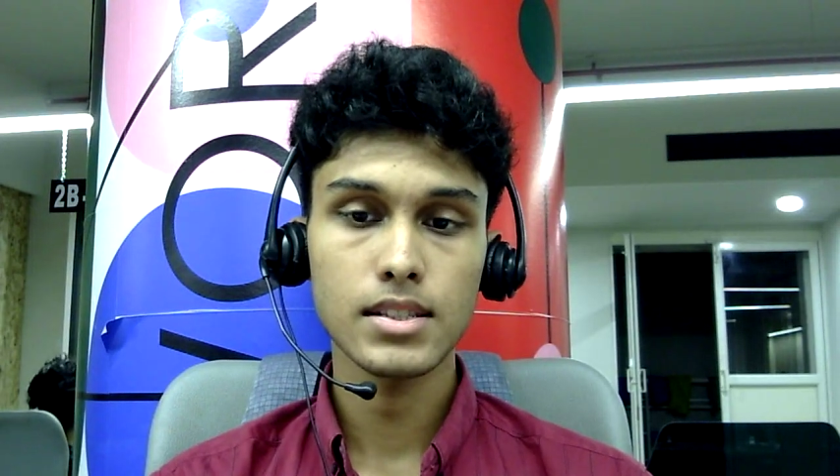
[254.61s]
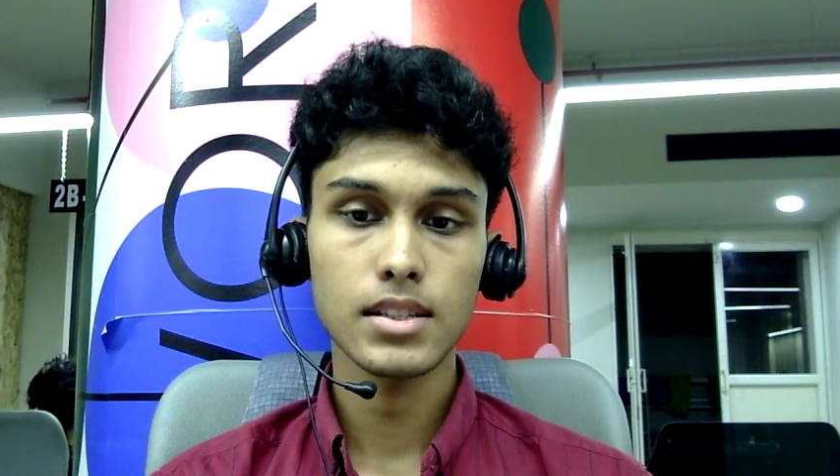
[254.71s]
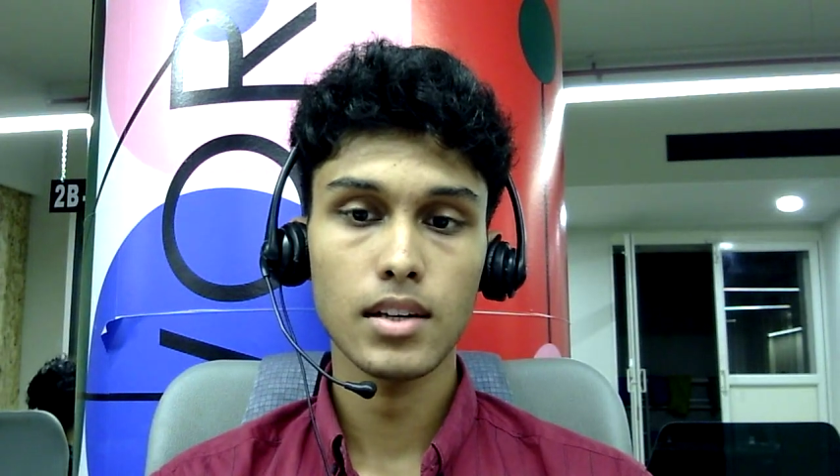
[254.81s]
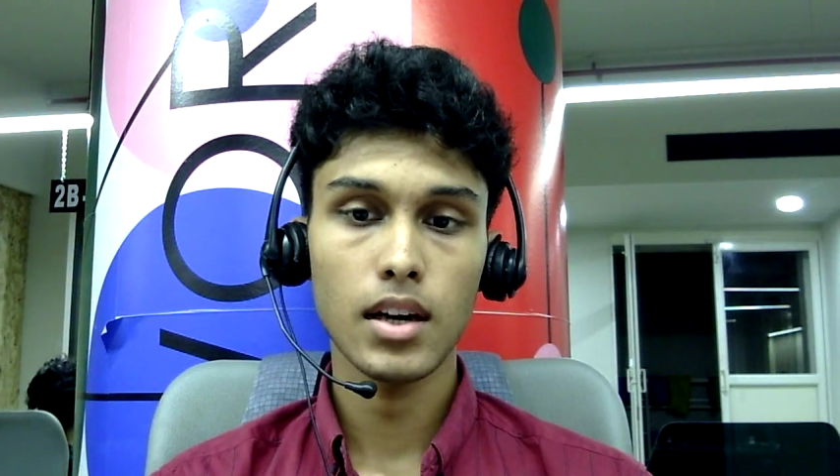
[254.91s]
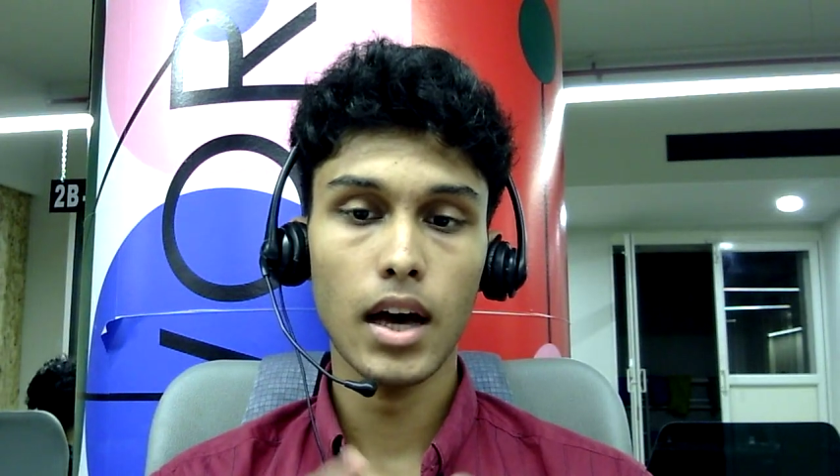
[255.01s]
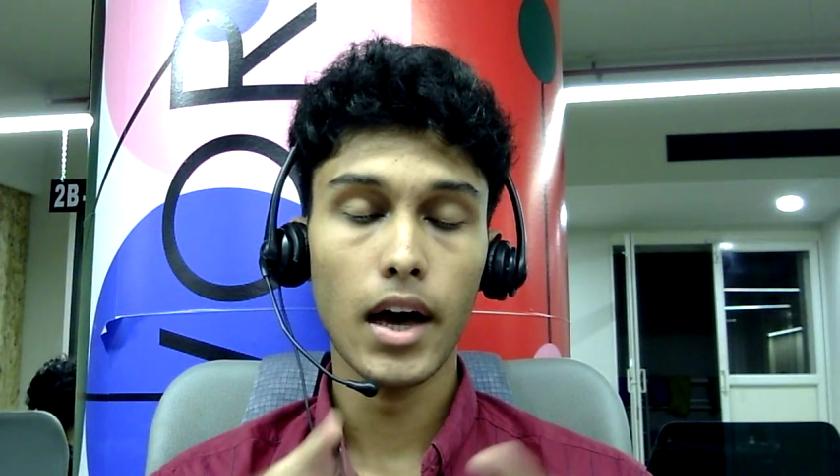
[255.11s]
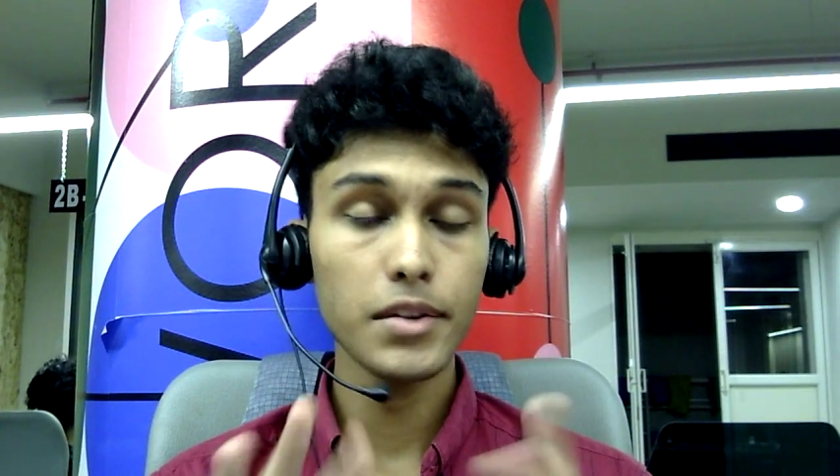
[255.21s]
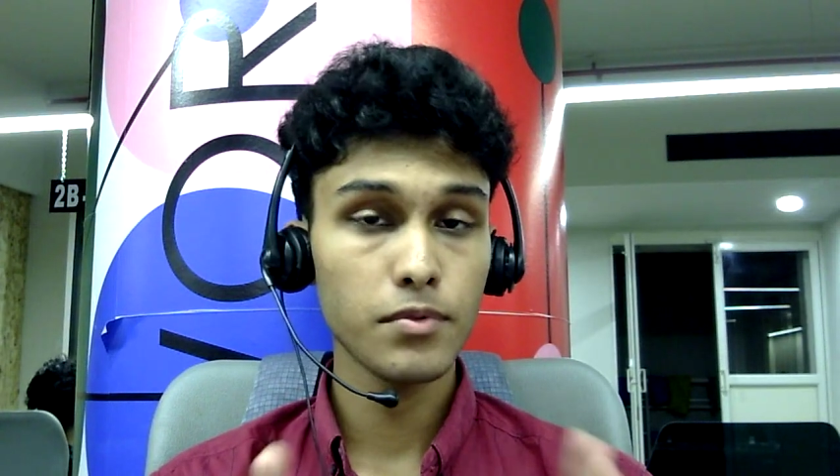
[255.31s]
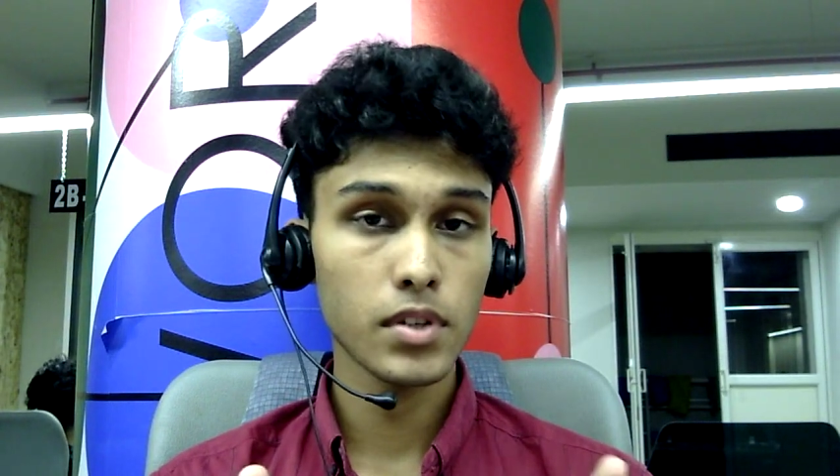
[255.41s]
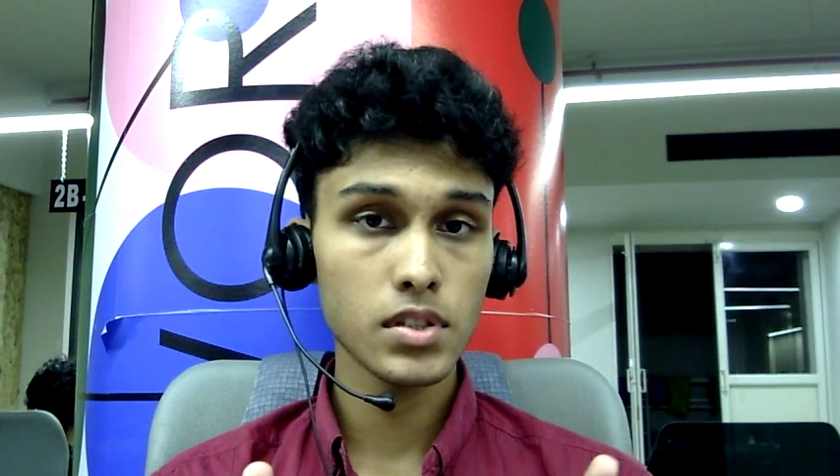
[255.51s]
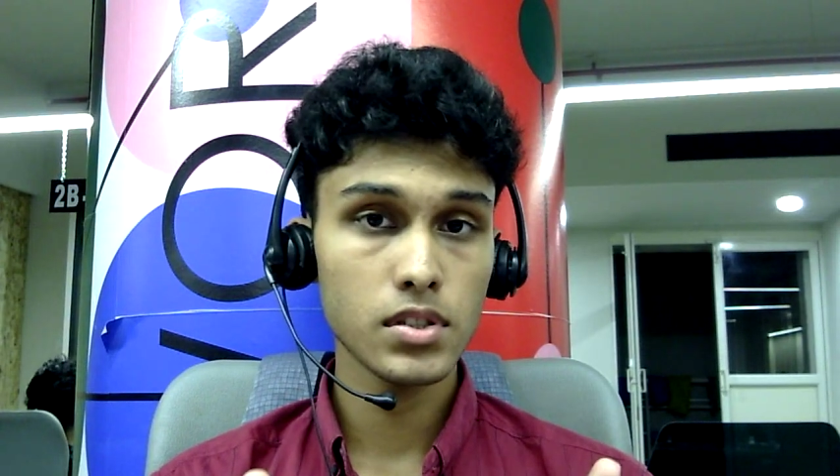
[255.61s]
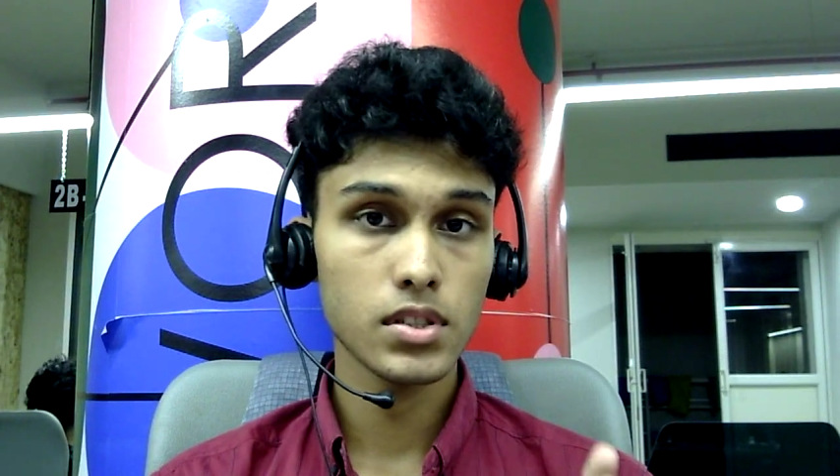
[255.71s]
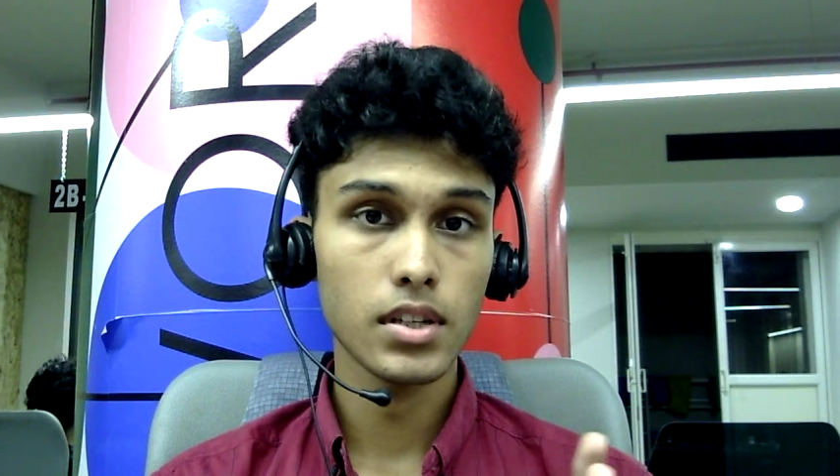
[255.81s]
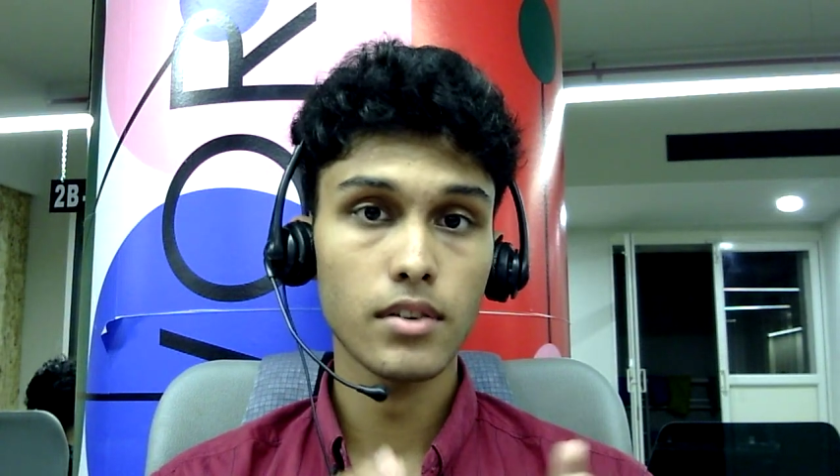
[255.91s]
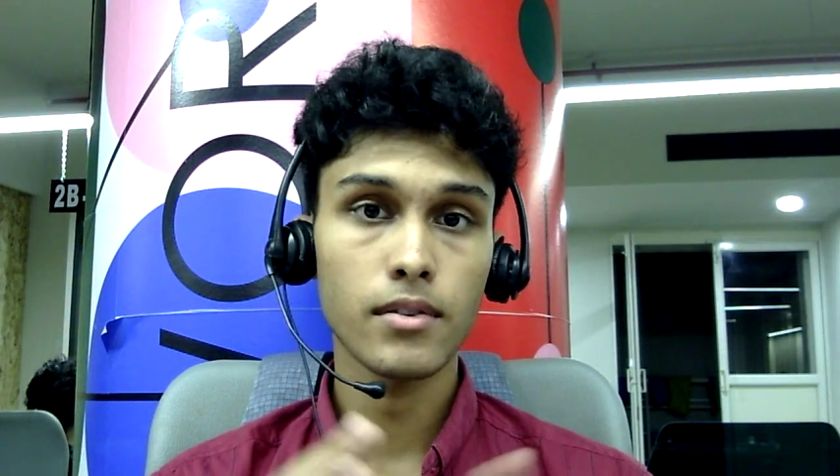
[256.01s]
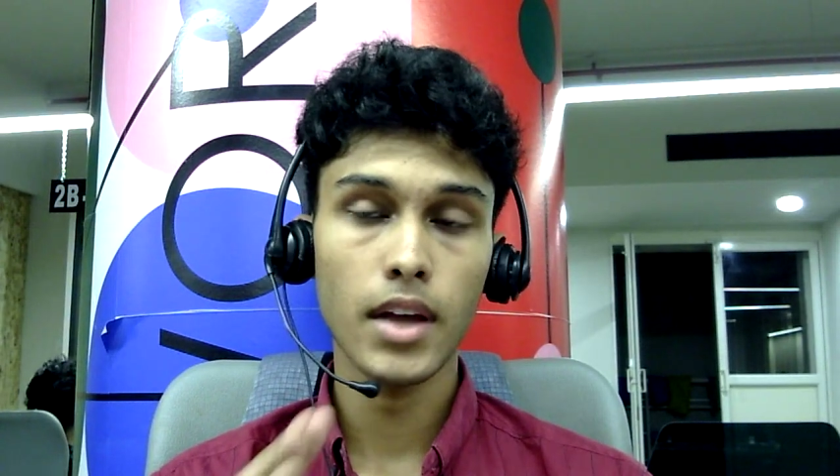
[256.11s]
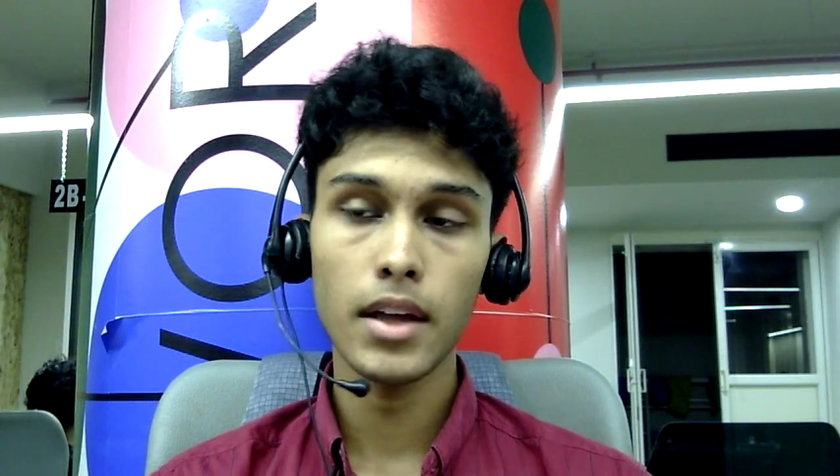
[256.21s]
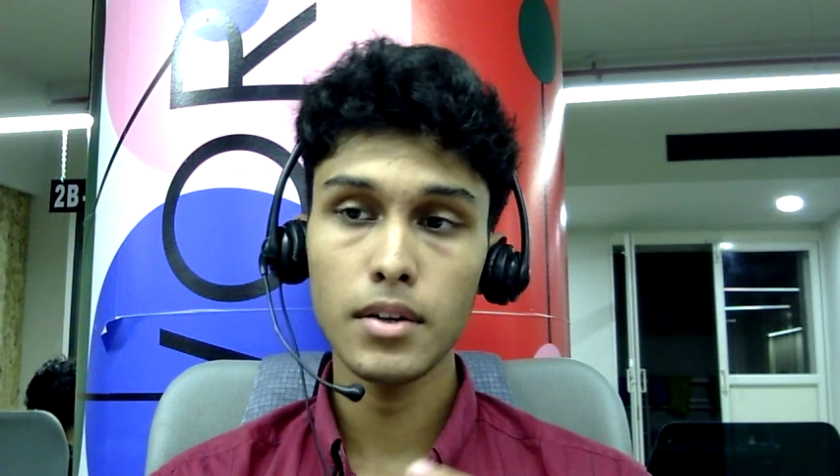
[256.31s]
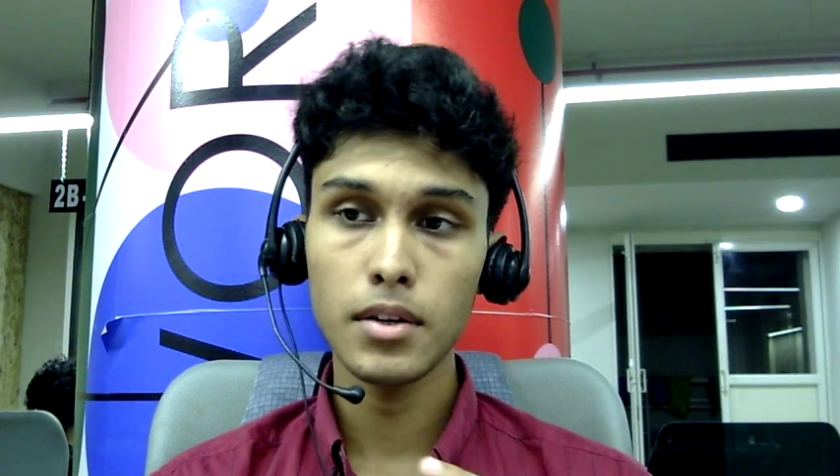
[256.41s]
at first random